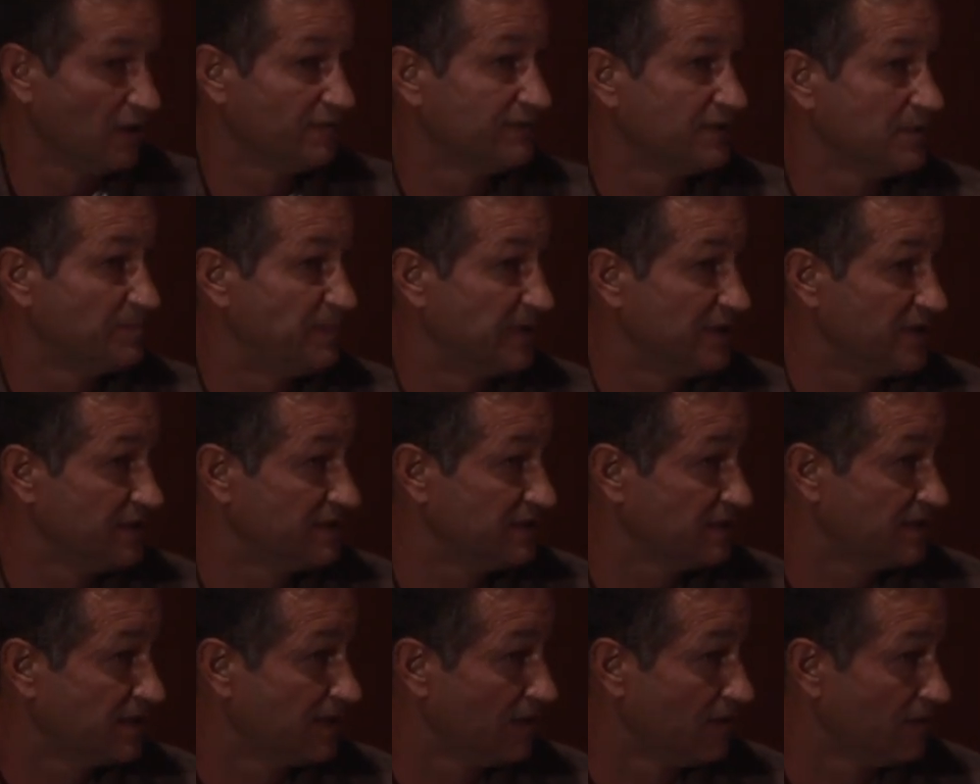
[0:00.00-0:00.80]
of the
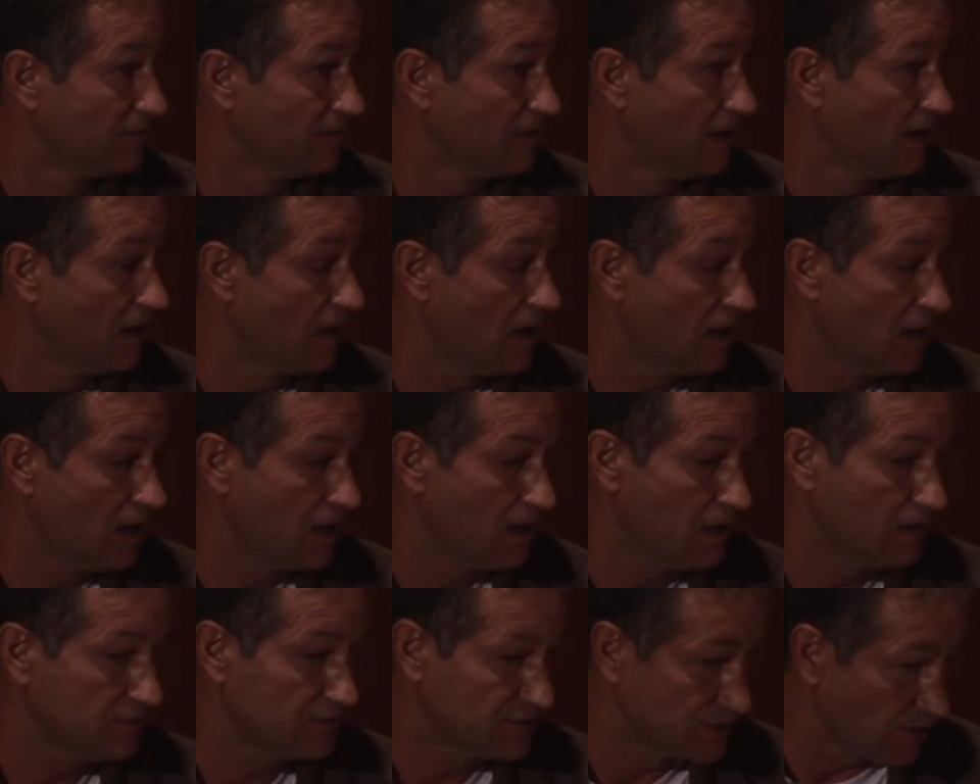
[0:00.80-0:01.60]
political
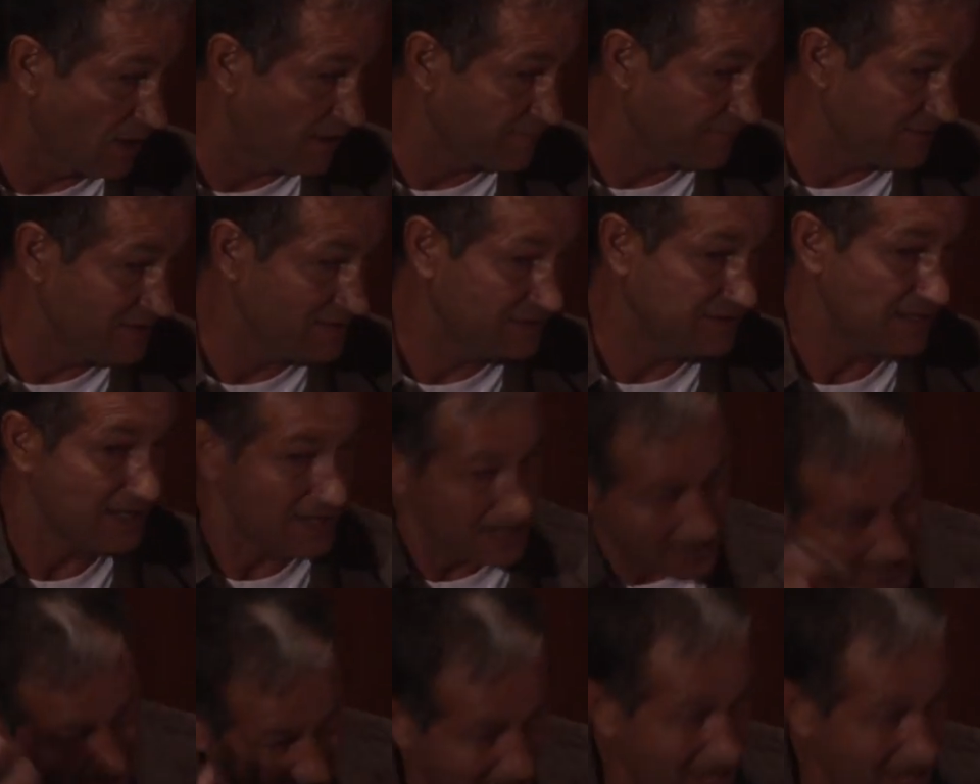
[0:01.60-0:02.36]
sovereignty,